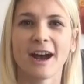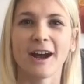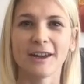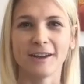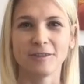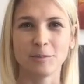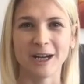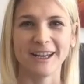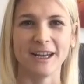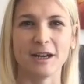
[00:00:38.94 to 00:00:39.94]
Hi,
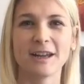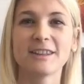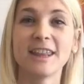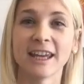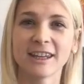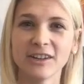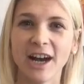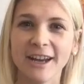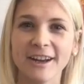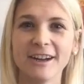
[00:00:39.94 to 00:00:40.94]
everybody. Thank you,
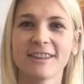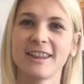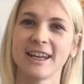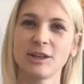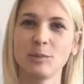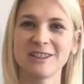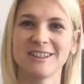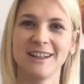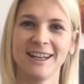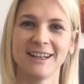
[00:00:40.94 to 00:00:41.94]
Anna. Thank you,
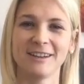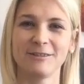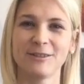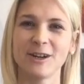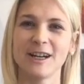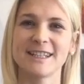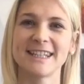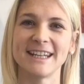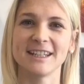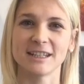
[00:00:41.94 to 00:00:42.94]
Madalina, for
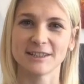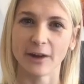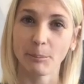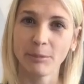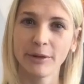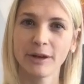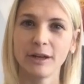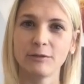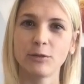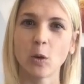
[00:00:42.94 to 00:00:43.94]
setting this up
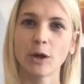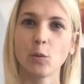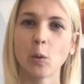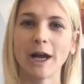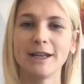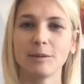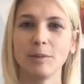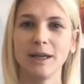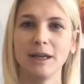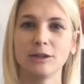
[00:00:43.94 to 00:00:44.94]
and for inviting
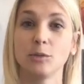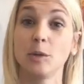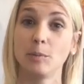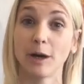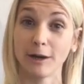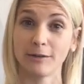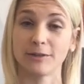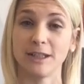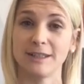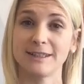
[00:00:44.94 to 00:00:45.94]
me to be part
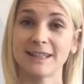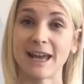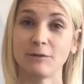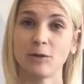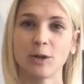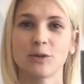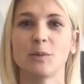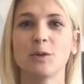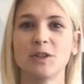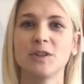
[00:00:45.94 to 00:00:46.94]
of this and for this
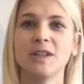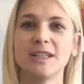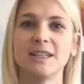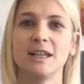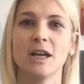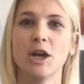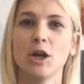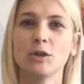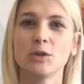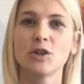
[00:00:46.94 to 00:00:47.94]
opportunity
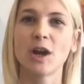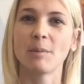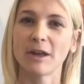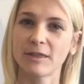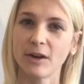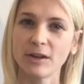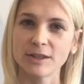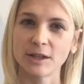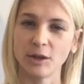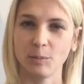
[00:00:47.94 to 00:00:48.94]
to share my
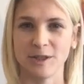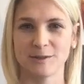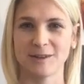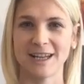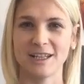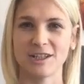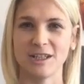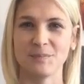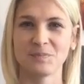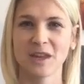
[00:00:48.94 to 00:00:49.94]
thoughts on open
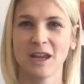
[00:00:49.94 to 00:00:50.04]
strategy.